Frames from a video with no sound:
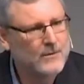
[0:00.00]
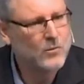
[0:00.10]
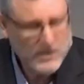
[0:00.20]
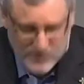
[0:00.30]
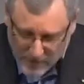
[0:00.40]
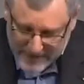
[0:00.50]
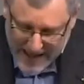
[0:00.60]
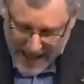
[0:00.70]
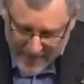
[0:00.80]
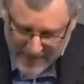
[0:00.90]
whilst on the
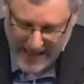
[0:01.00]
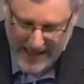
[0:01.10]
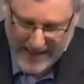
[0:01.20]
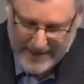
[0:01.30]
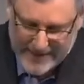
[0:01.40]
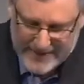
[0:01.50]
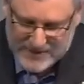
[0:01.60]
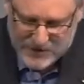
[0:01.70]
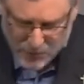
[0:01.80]
other, he's the